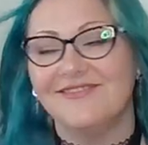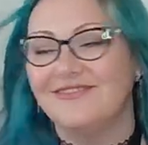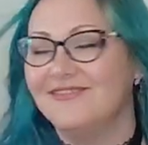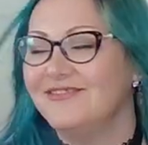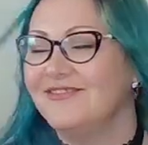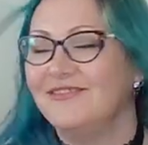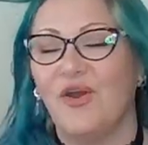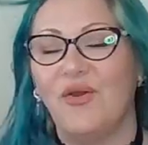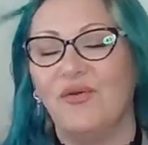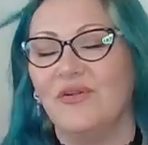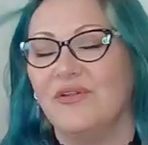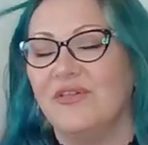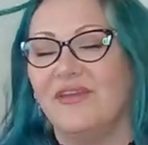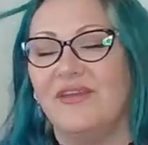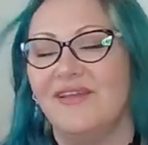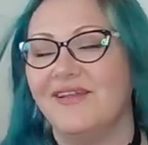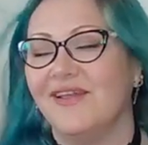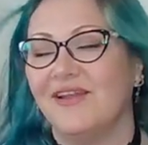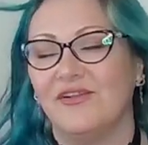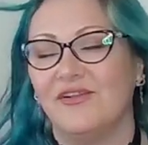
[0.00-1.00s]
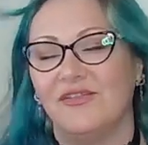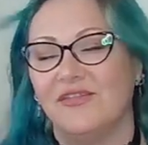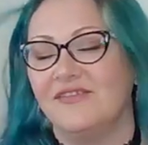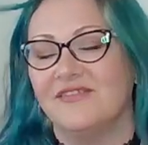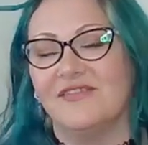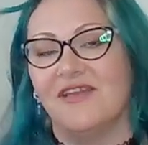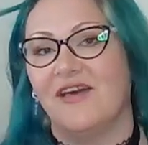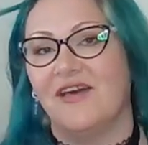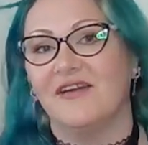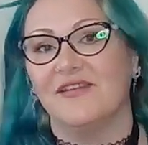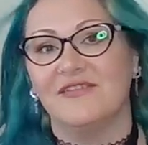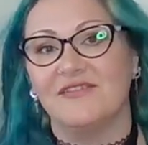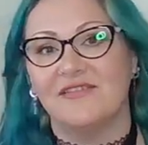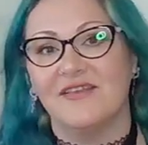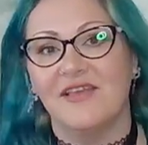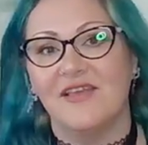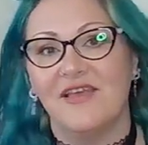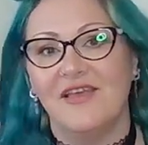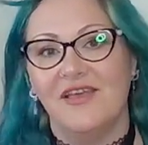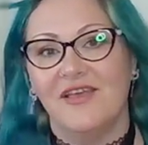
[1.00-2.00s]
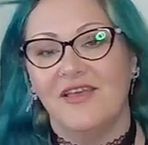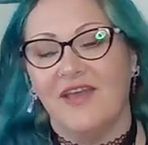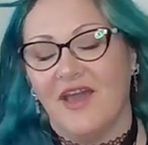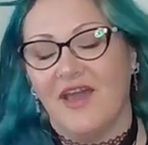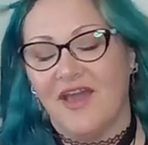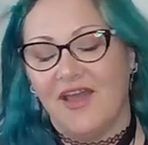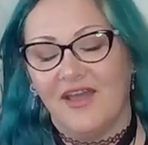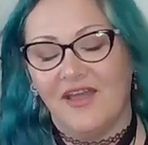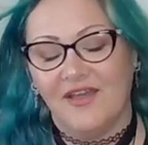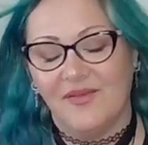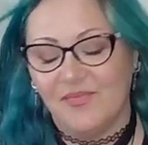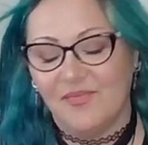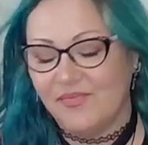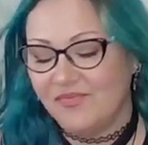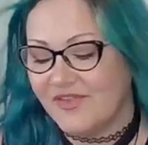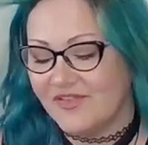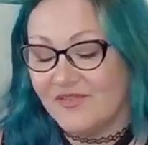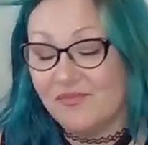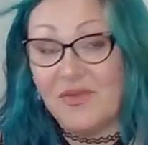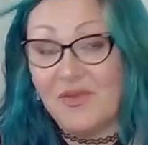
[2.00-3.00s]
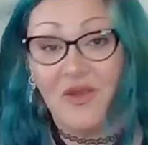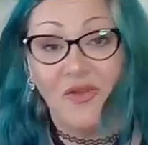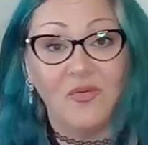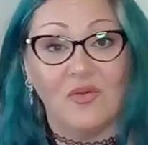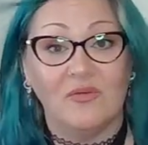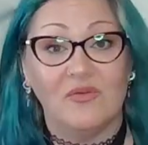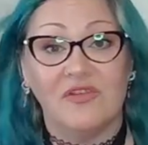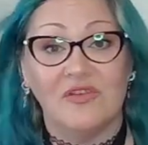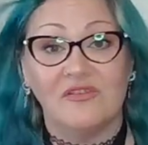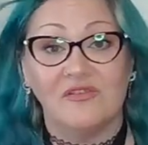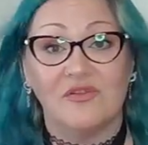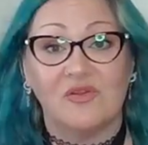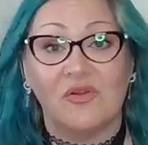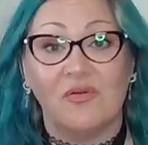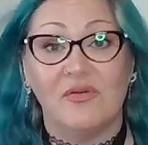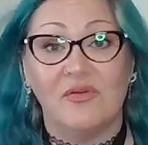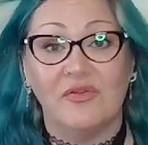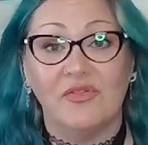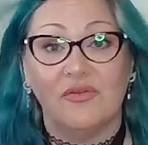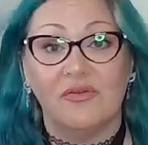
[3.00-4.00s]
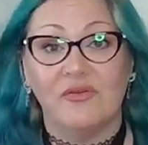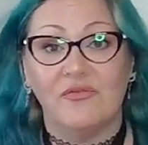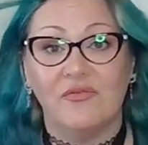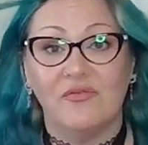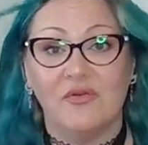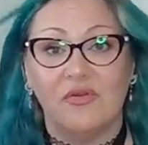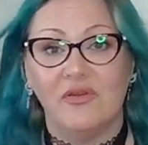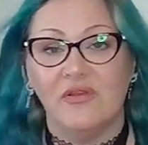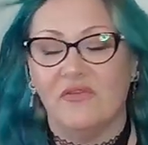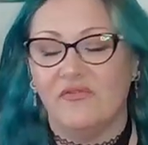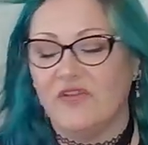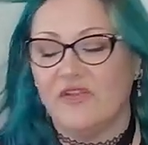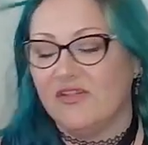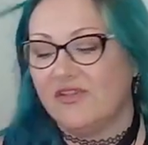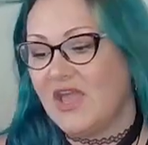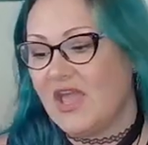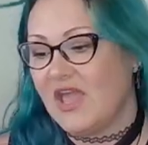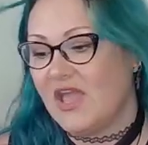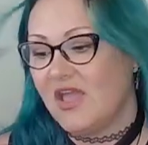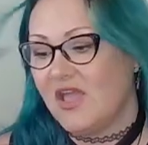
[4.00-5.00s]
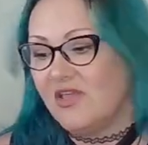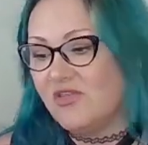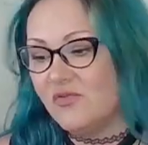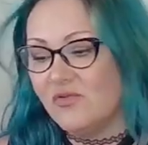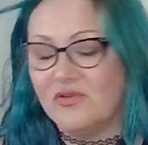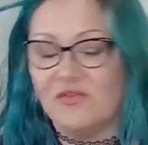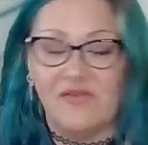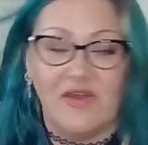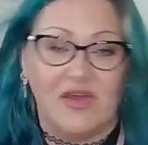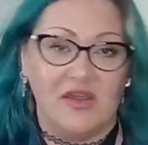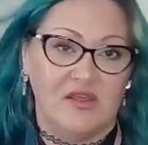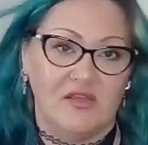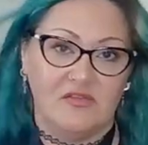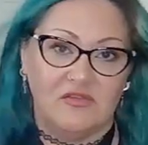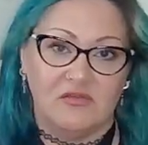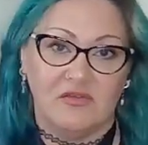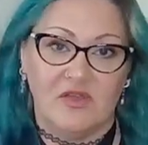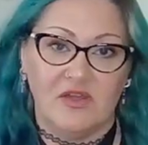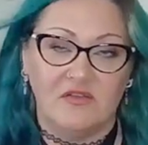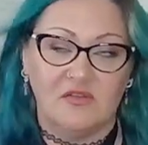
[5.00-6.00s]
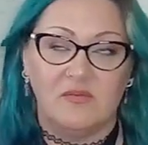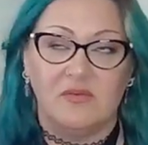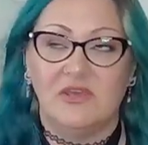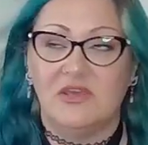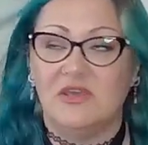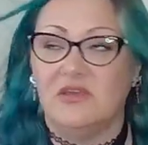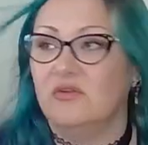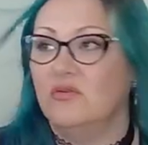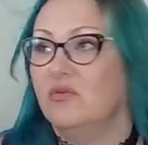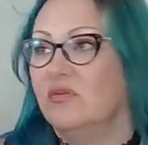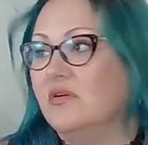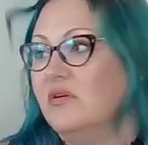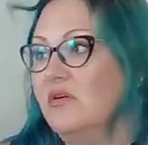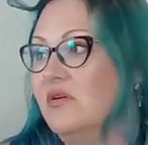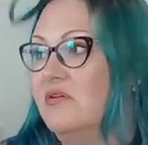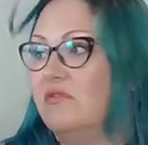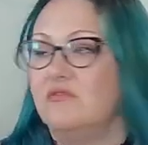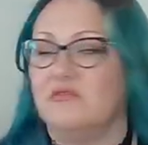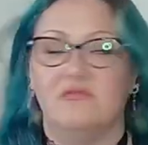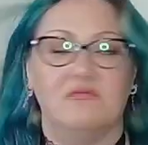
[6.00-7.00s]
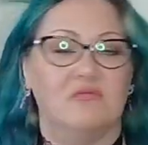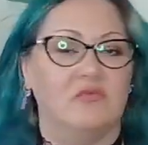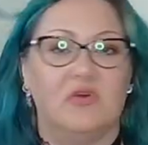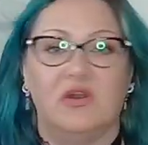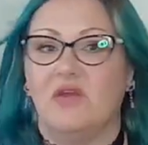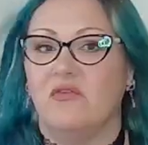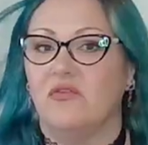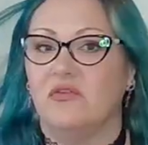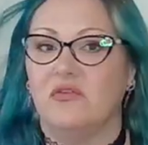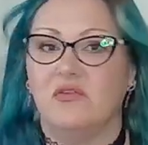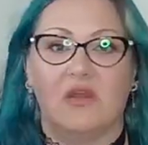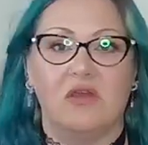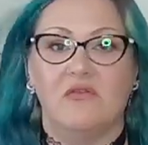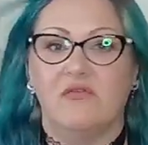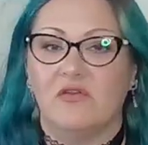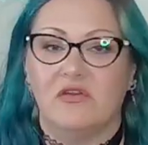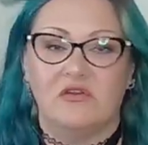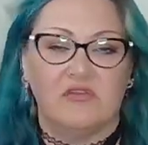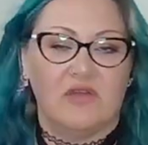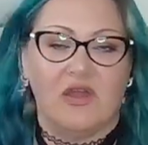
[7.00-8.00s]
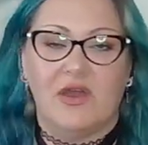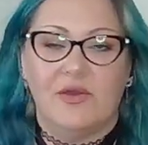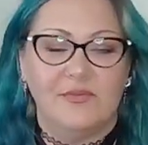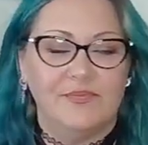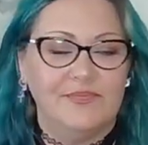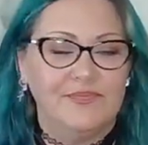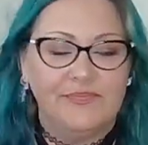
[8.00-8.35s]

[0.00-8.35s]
Totally and utterly sucks. Doesn't matter what reason you're going through it for, if it's age or you've had a hysterectomy or whatever, ovaries are out.